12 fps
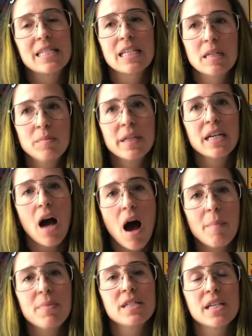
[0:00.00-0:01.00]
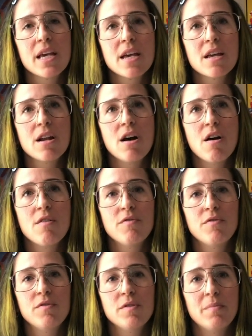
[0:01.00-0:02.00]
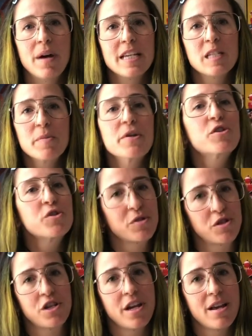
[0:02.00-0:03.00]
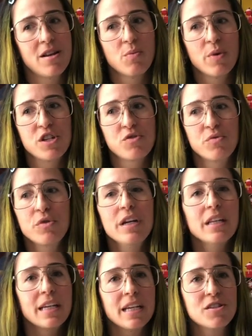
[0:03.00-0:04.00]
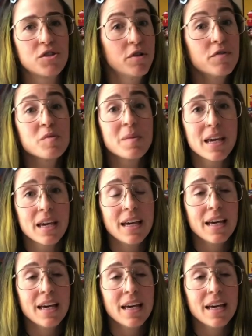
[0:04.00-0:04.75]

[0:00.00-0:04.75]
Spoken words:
It's the complete opposite of my spiritual shit, which really serves me.